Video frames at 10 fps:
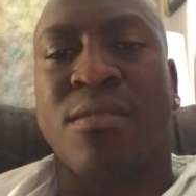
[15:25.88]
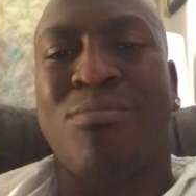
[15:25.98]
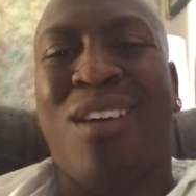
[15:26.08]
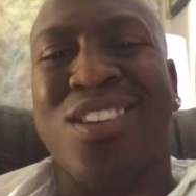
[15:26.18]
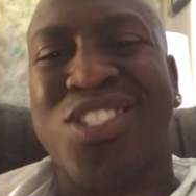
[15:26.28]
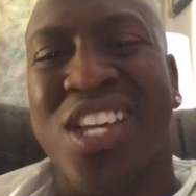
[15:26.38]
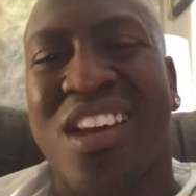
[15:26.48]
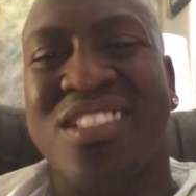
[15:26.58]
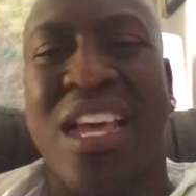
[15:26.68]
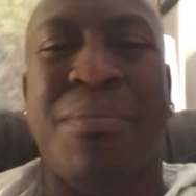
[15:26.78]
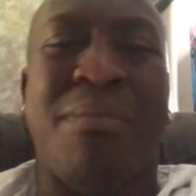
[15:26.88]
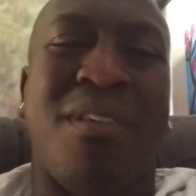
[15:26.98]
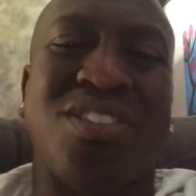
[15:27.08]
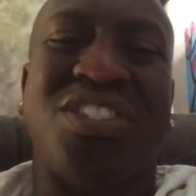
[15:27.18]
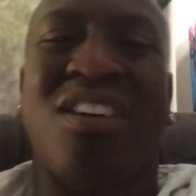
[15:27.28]
Martial there, but
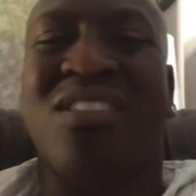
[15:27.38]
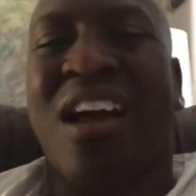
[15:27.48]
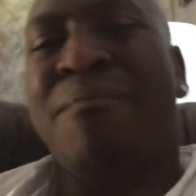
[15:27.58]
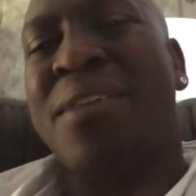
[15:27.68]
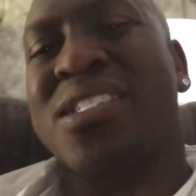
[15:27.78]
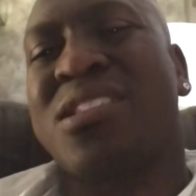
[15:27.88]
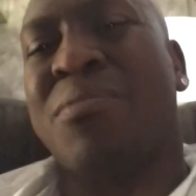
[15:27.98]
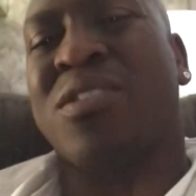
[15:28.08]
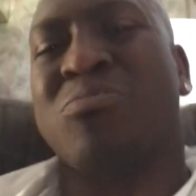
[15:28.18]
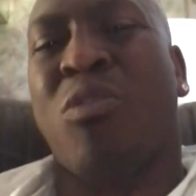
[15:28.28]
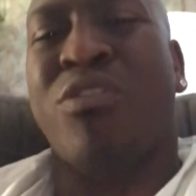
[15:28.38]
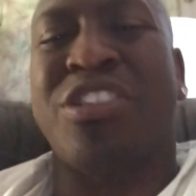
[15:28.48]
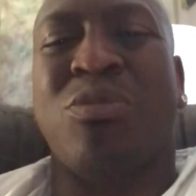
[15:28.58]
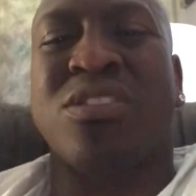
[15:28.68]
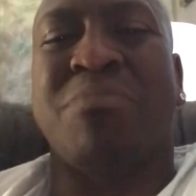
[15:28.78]
Martial got messed up because
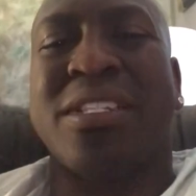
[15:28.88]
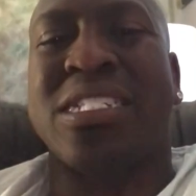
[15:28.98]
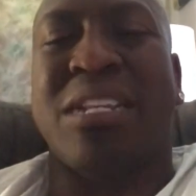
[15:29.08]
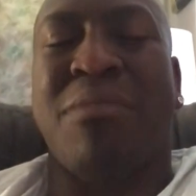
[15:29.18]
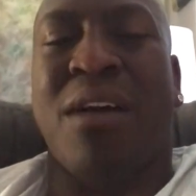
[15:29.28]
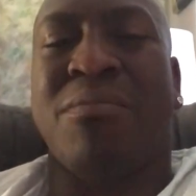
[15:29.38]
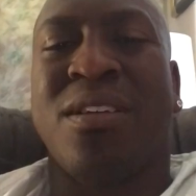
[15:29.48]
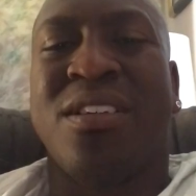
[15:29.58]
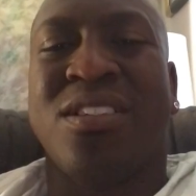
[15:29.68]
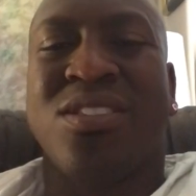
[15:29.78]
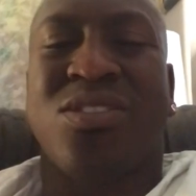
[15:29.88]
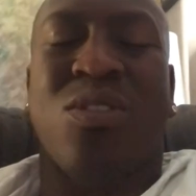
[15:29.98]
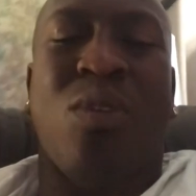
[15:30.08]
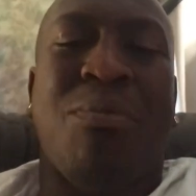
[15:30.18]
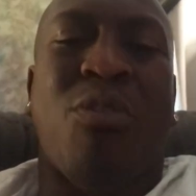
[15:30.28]
Mourinho was messing him up.
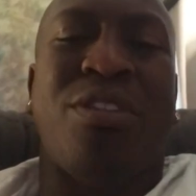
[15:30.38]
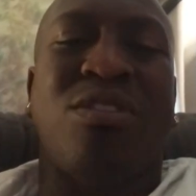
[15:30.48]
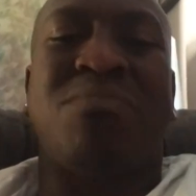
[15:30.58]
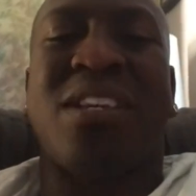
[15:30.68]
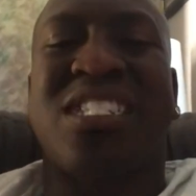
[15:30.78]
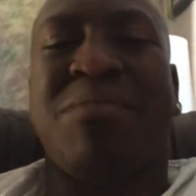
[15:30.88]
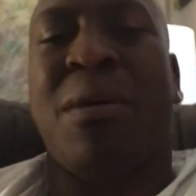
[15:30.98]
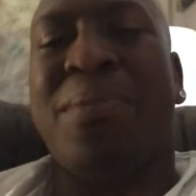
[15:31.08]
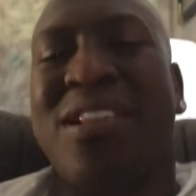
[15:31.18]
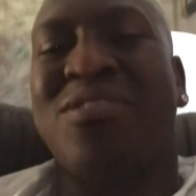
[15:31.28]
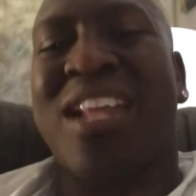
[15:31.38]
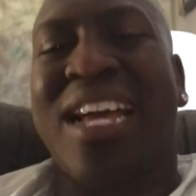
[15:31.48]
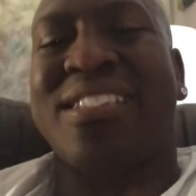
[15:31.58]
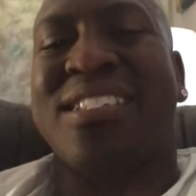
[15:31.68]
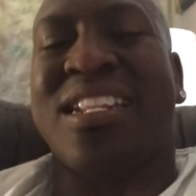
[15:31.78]
So when Mourinho was messing him up at
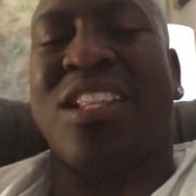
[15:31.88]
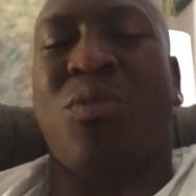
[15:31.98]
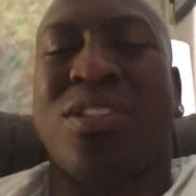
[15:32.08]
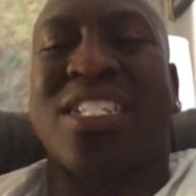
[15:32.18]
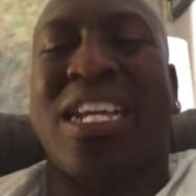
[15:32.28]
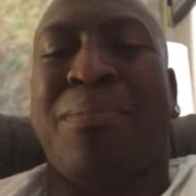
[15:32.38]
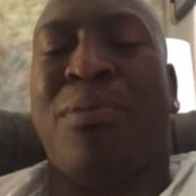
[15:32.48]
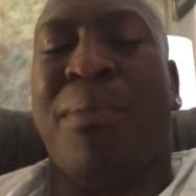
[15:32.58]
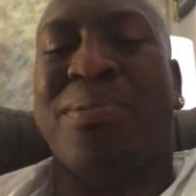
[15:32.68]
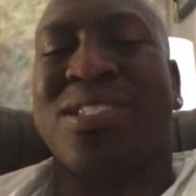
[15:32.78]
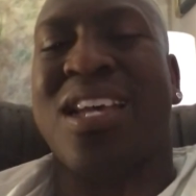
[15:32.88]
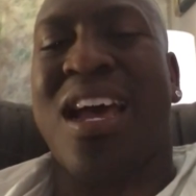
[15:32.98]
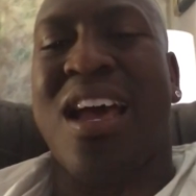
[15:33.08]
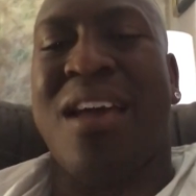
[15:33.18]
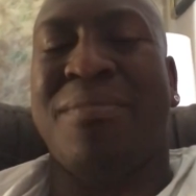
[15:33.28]
United and he wasn't getting proper
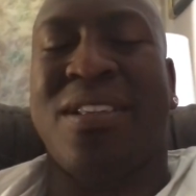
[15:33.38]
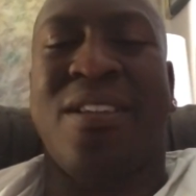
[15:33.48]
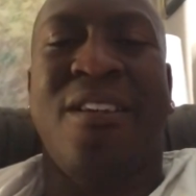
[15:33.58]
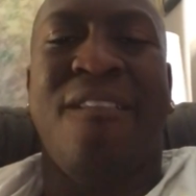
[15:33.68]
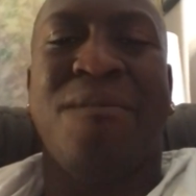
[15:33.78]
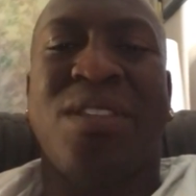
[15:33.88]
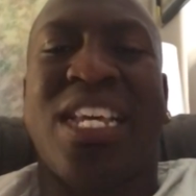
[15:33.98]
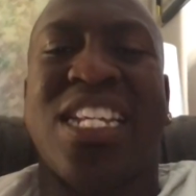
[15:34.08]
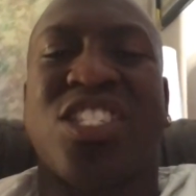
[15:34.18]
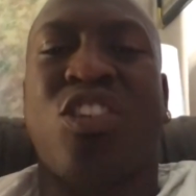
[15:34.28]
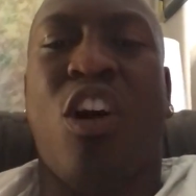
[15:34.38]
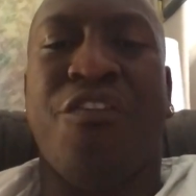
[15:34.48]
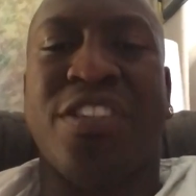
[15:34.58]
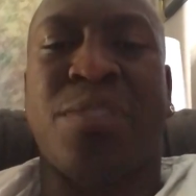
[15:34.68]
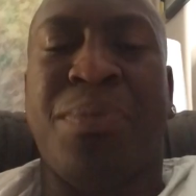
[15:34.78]
time and getting his
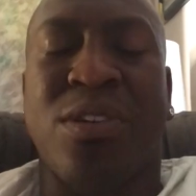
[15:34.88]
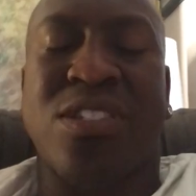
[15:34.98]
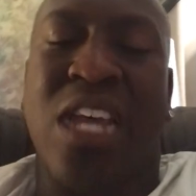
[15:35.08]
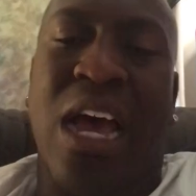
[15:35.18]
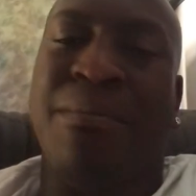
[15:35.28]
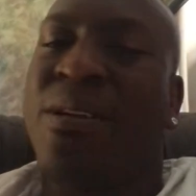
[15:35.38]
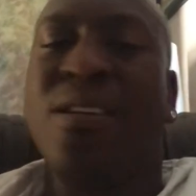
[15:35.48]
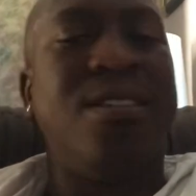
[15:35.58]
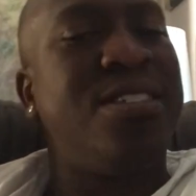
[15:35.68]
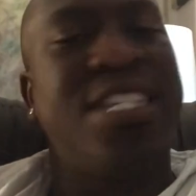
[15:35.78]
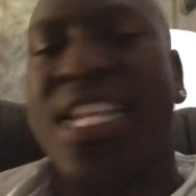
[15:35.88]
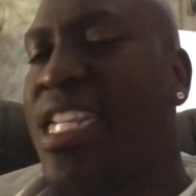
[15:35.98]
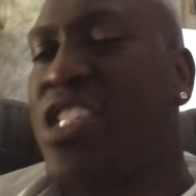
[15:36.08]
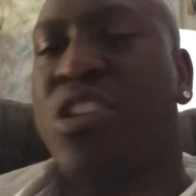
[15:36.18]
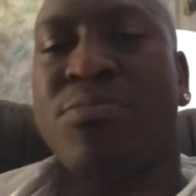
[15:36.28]
confidence built up, Didier
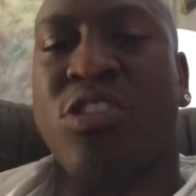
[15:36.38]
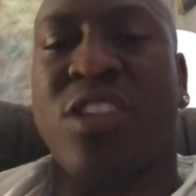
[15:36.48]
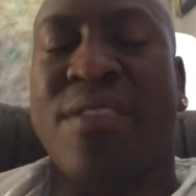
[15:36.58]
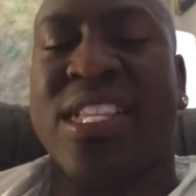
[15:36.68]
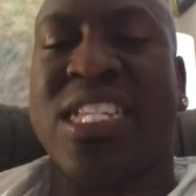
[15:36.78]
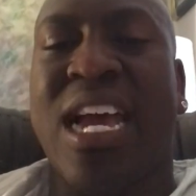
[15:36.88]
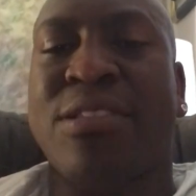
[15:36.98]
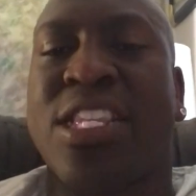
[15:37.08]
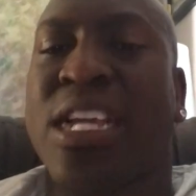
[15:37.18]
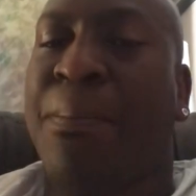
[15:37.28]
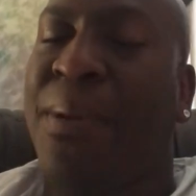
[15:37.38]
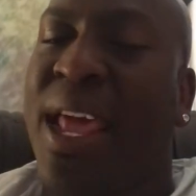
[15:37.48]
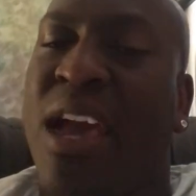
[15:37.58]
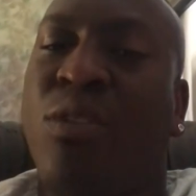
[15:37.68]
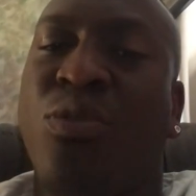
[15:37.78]
Deschamps doesn't have the time to take a
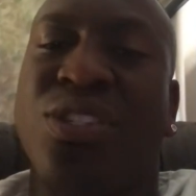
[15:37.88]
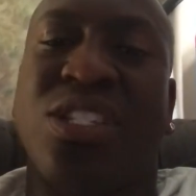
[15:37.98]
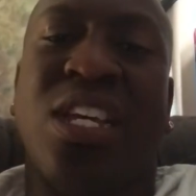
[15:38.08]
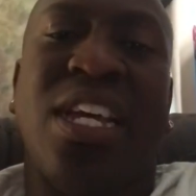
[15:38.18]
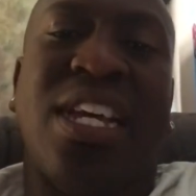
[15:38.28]
player who is